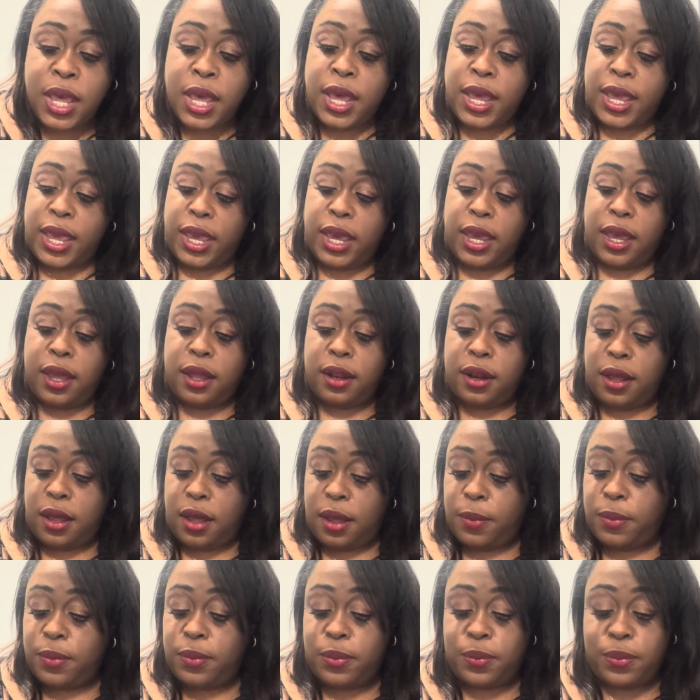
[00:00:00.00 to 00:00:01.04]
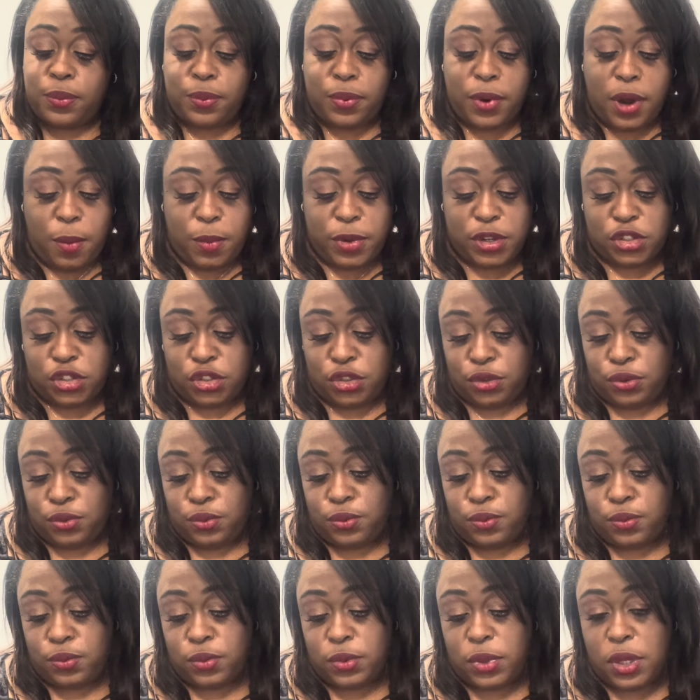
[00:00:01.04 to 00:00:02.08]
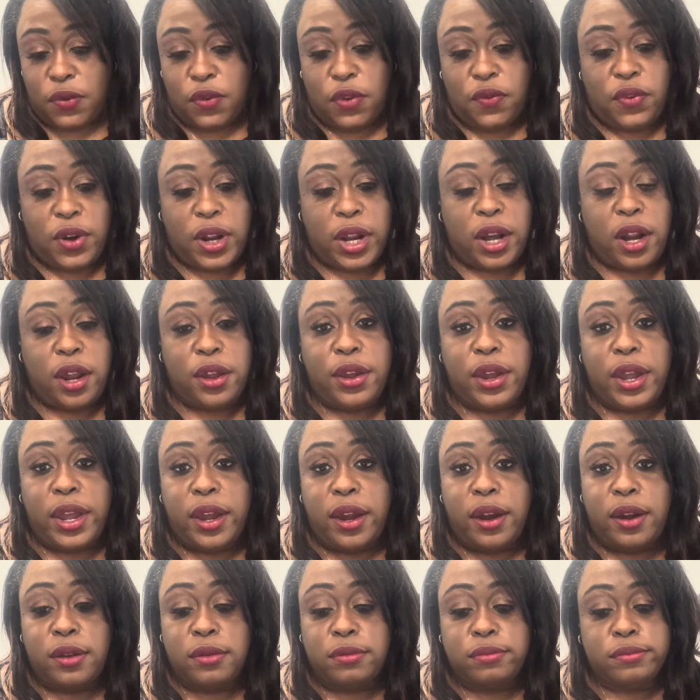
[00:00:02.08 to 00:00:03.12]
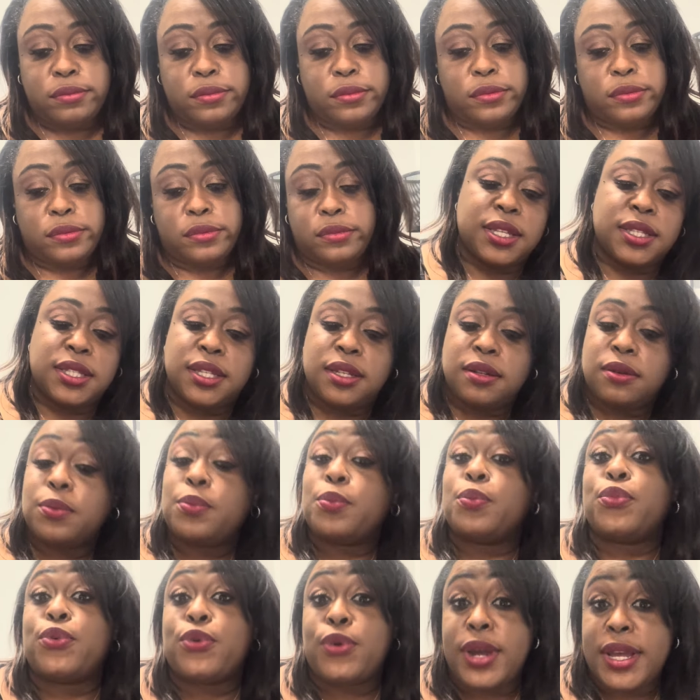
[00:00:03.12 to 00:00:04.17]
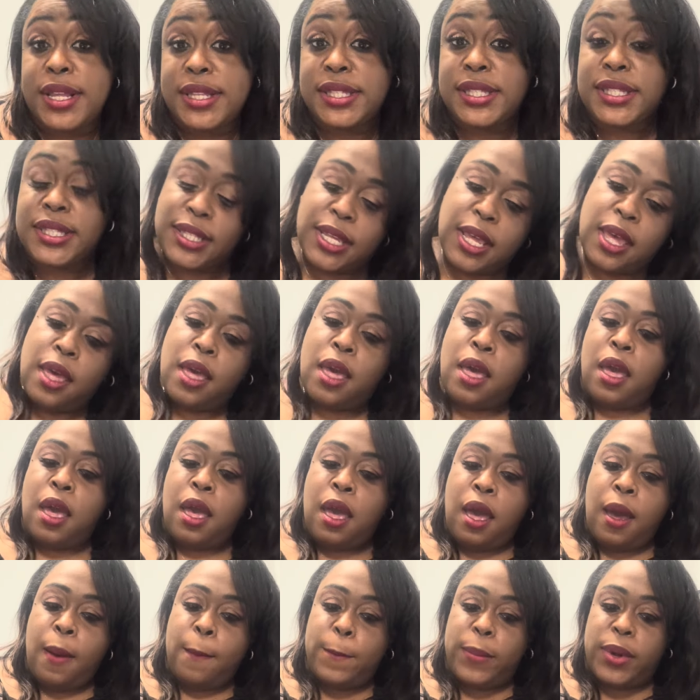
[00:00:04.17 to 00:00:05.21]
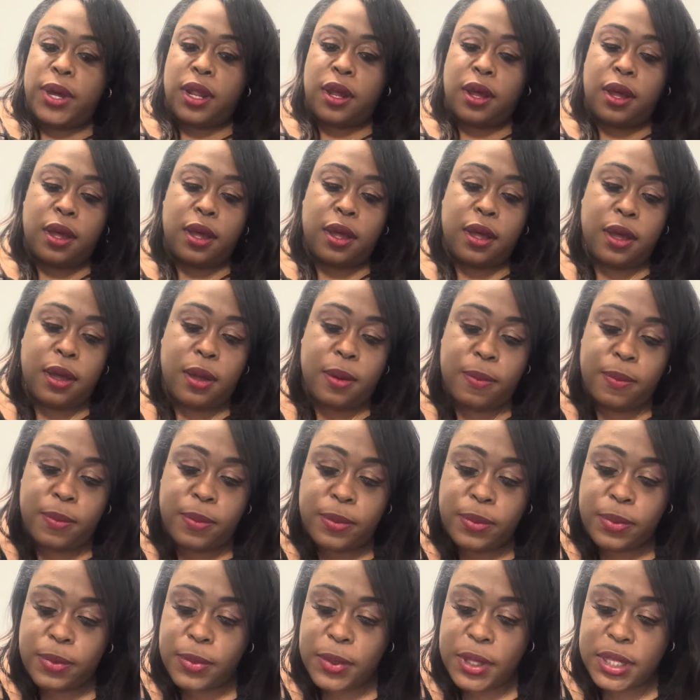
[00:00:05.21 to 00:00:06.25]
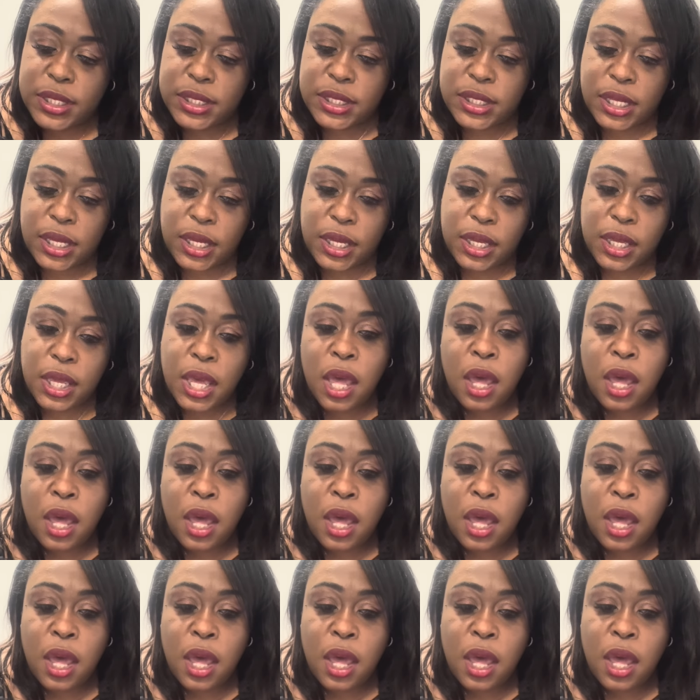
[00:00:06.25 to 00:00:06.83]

And I promise you, if you flat on your hair, silk press. But see,